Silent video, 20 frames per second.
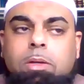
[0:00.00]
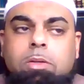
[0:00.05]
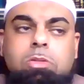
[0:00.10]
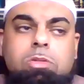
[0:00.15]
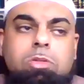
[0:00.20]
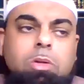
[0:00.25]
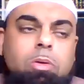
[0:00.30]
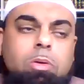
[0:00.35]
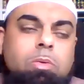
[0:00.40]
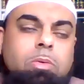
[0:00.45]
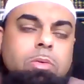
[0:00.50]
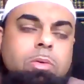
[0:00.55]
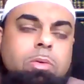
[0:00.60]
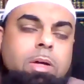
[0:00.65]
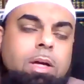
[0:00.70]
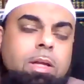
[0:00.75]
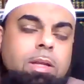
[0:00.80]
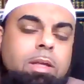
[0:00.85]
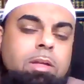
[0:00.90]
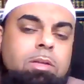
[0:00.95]
So
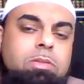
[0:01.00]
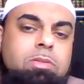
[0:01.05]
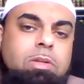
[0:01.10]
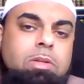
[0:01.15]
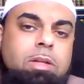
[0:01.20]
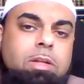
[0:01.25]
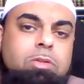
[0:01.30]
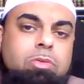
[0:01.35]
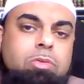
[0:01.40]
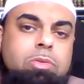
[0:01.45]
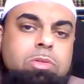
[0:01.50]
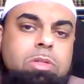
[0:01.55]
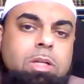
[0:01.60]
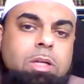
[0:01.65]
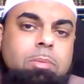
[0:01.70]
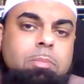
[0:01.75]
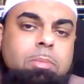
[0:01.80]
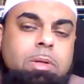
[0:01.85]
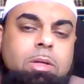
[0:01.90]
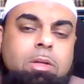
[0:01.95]
alayhi salatu
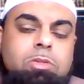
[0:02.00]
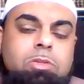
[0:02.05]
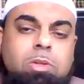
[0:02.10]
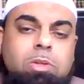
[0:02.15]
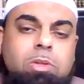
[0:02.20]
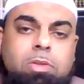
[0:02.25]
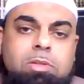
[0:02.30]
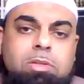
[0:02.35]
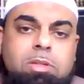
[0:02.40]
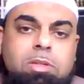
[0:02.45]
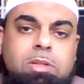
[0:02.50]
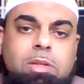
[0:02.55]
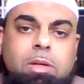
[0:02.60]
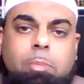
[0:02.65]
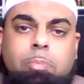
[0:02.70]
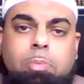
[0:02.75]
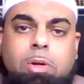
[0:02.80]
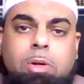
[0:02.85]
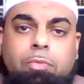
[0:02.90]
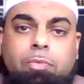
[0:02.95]
wasalam. So this is a
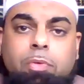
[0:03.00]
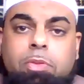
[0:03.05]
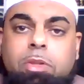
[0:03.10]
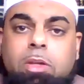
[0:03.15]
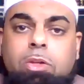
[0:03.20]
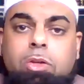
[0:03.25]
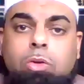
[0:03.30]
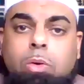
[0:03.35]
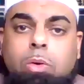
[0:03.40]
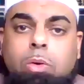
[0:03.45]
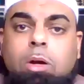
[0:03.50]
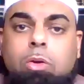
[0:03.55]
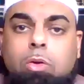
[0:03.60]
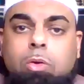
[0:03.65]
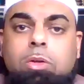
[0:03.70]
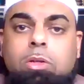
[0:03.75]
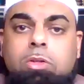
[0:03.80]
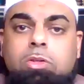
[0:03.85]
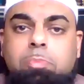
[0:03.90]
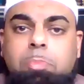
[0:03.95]
prophet that you are
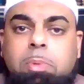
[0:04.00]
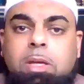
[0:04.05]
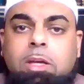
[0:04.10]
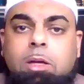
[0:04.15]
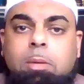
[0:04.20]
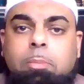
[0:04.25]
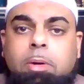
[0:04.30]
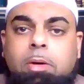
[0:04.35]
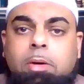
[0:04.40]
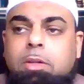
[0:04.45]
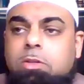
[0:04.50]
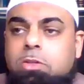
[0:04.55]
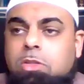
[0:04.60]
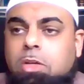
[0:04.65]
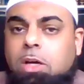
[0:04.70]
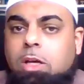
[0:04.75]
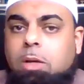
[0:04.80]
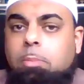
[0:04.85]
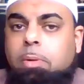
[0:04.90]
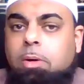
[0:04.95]
going to speak about and
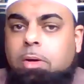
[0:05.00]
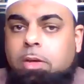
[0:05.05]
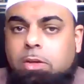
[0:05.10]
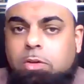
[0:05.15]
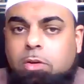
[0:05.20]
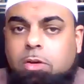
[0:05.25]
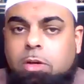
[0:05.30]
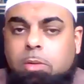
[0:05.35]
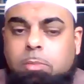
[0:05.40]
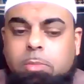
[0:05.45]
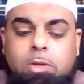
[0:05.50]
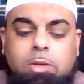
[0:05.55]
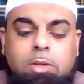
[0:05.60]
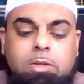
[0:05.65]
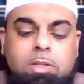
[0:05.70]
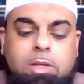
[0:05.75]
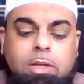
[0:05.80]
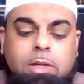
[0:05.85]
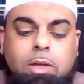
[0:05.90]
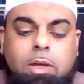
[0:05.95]
talk about in your
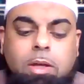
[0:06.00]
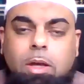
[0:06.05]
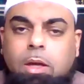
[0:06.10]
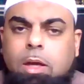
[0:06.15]
community.